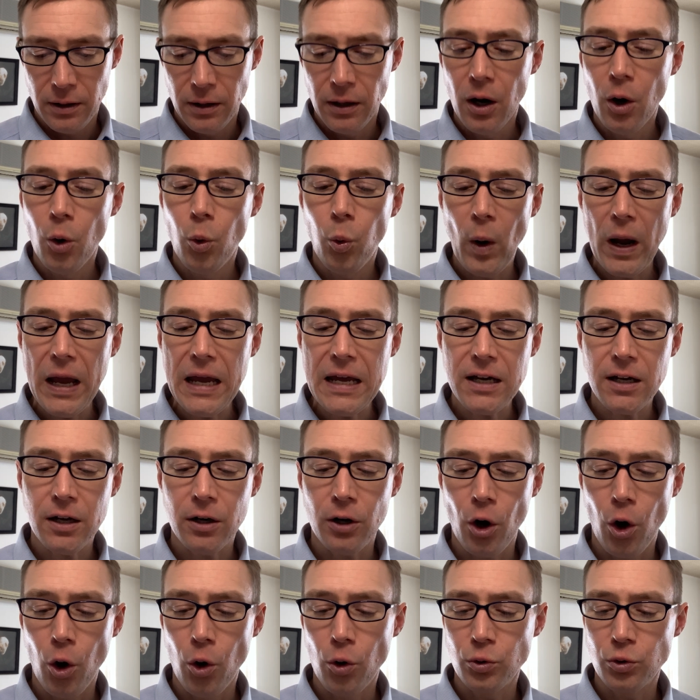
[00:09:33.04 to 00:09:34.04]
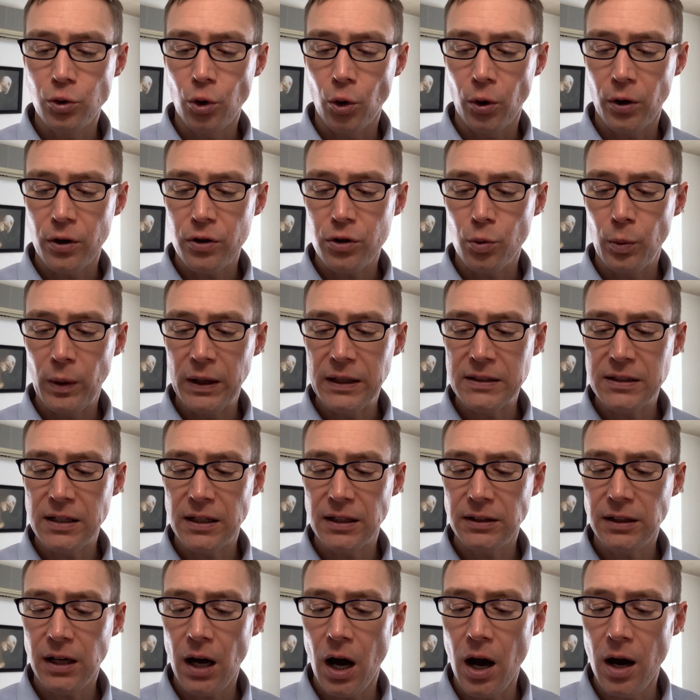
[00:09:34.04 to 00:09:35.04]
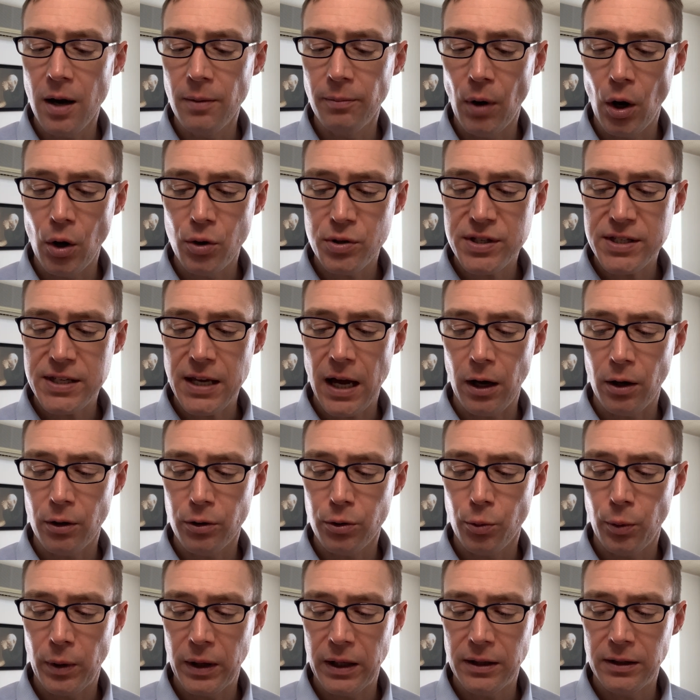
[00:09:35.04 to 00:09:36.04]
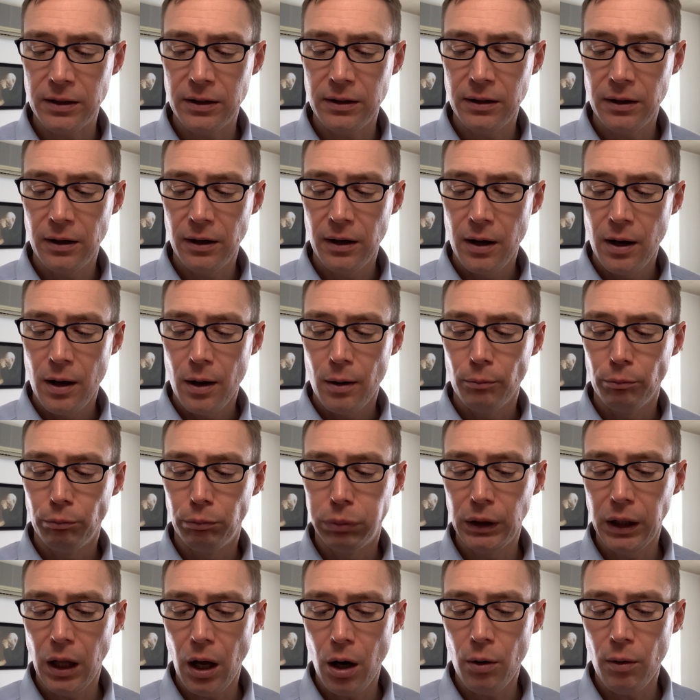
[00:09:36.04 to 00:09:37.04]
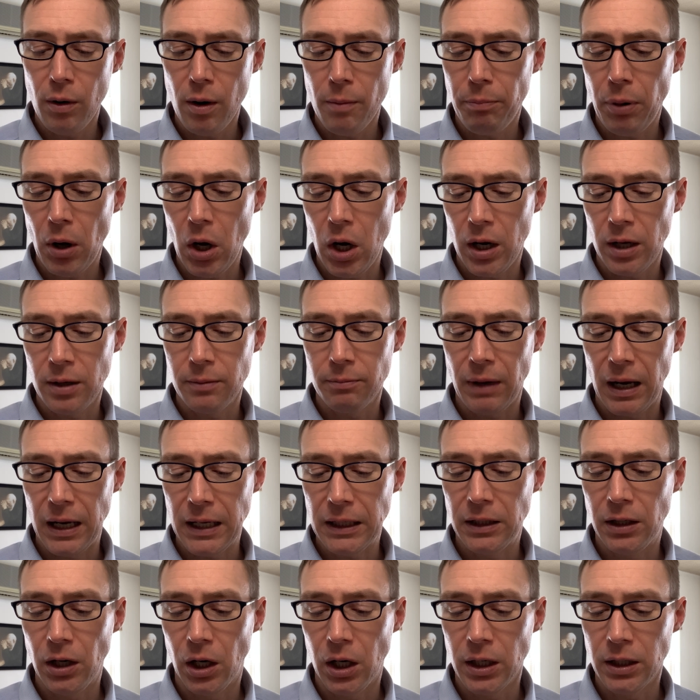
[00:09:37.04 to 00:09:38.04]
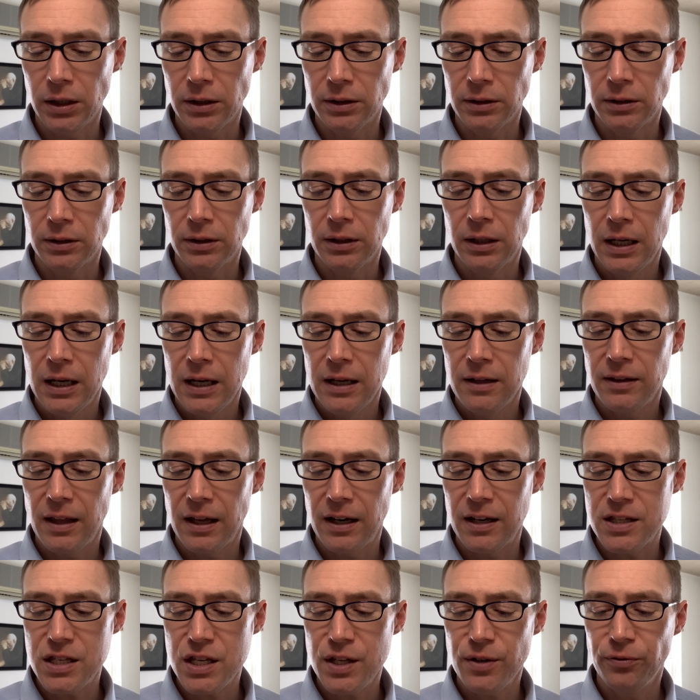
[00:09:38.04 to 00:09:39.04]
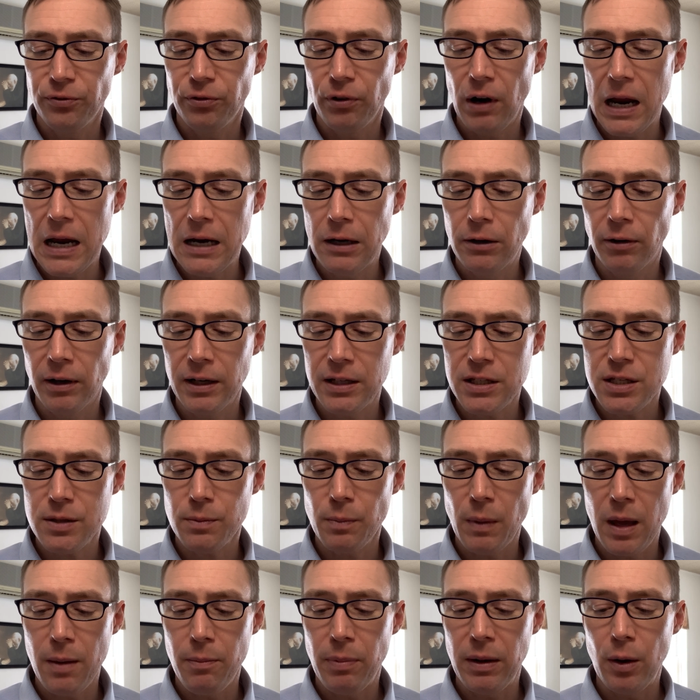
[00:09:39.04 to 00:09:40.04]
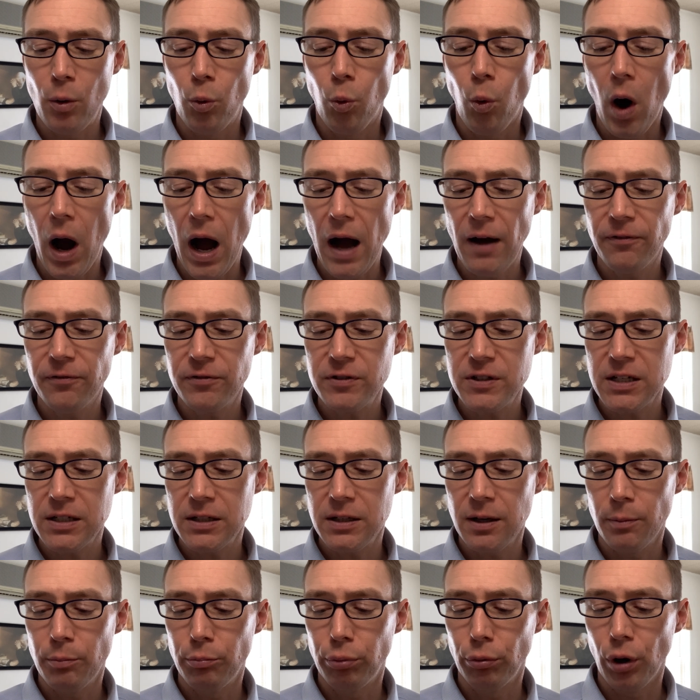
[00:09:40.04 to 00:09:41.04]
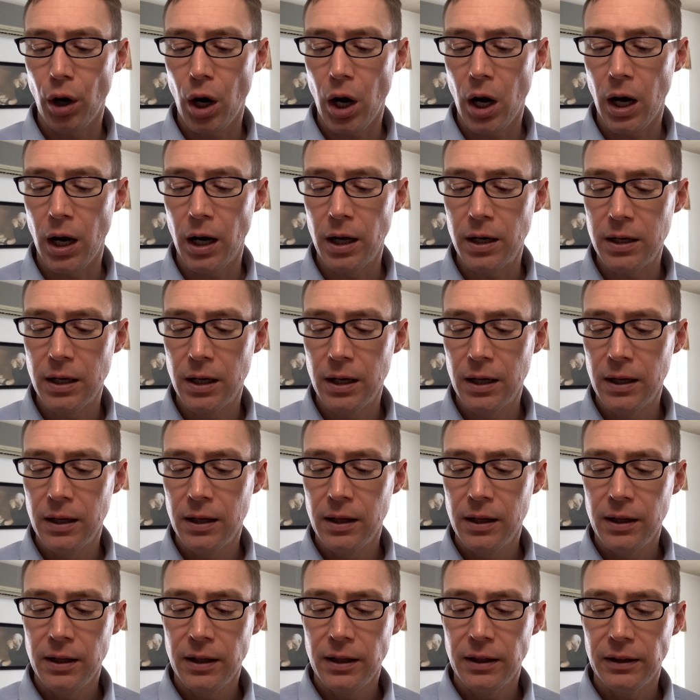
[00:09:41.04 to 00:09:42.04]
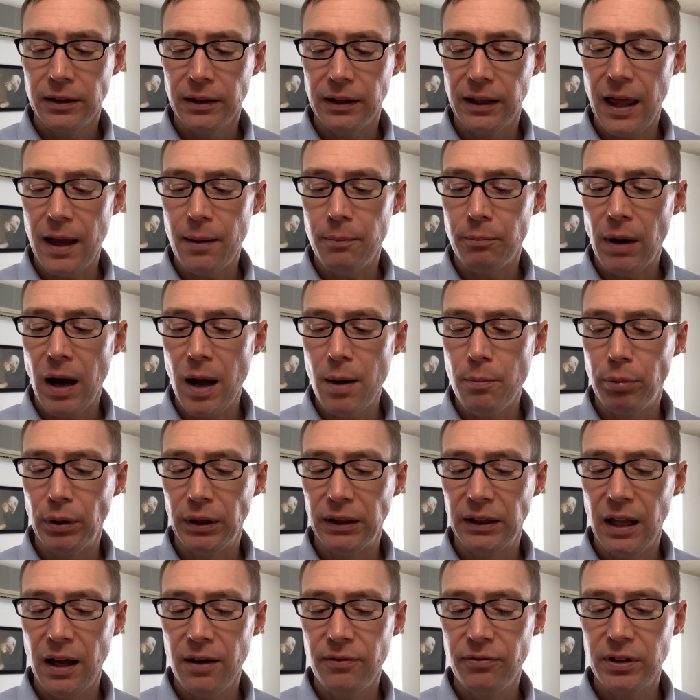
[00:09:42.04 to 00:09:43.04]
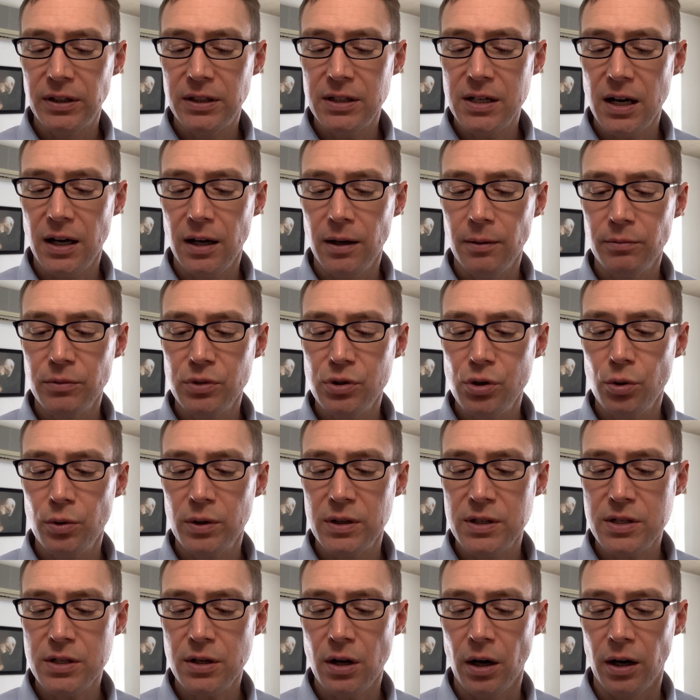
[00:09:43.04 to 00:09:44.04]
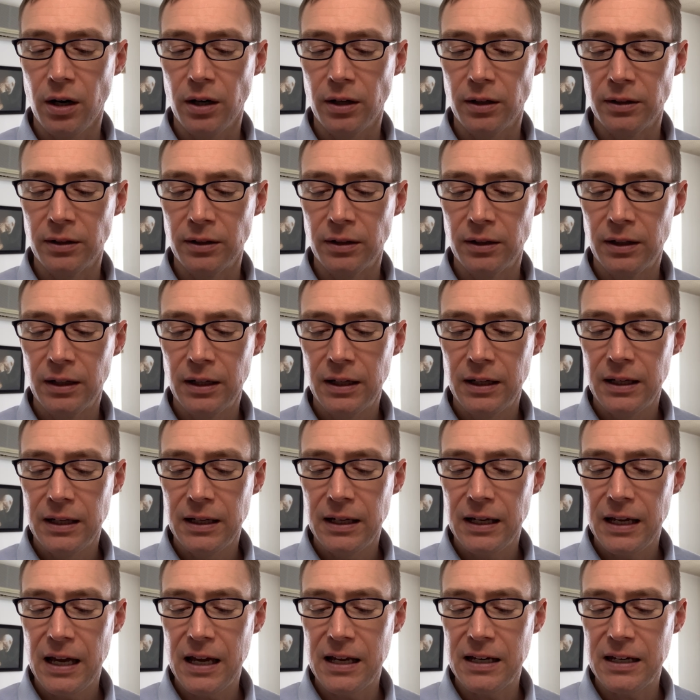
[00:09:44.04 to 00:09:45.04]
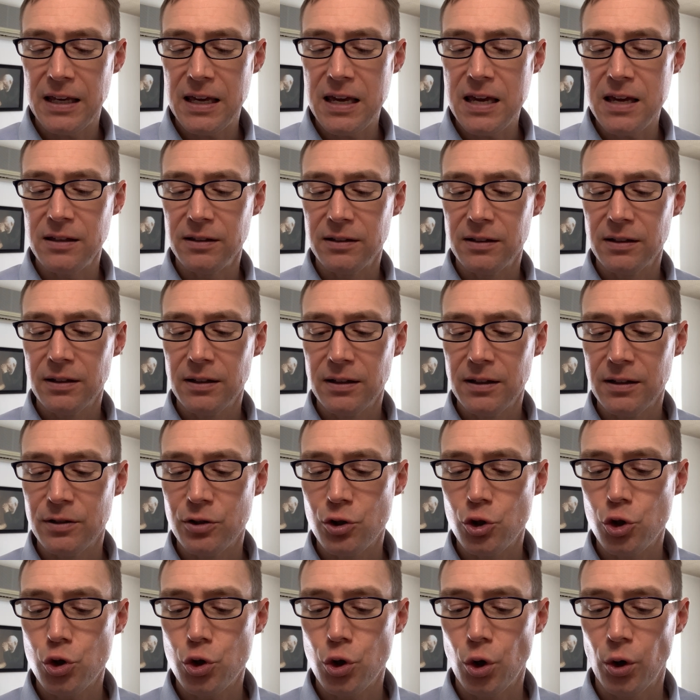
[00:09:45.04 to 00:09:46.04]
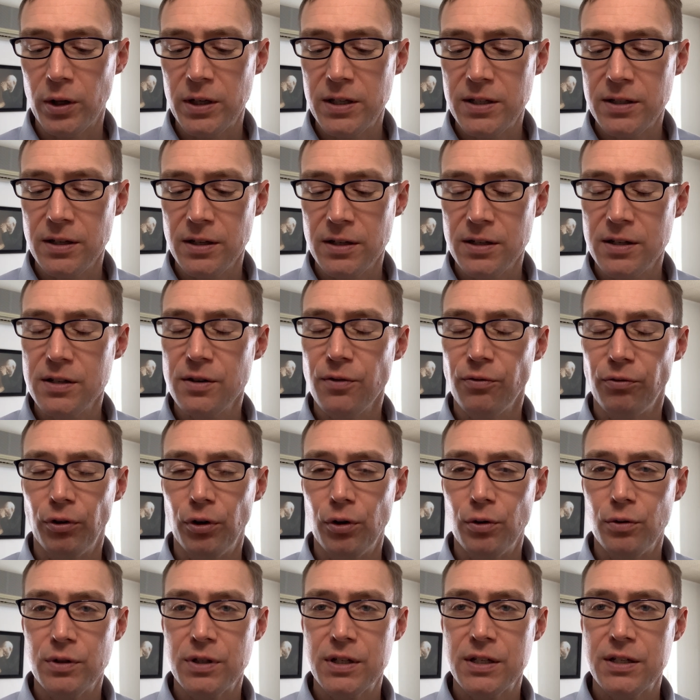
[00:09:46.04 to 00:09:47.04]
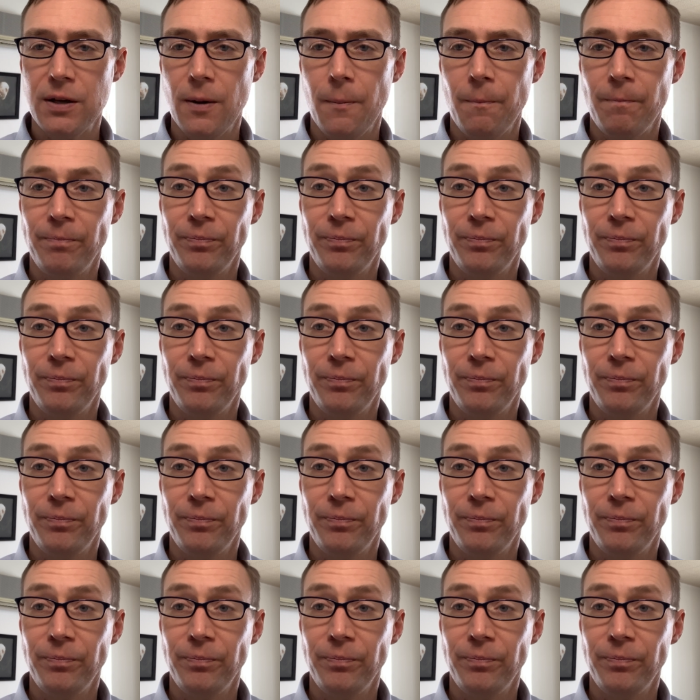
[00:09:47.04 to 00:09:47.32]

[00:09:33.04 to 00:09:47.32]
Awake, O north wind, and come, O south wind. Blow upon my garden, that its fragrance may be wafted abroad. Let my beloved come to his garden and eat its choicest fruits.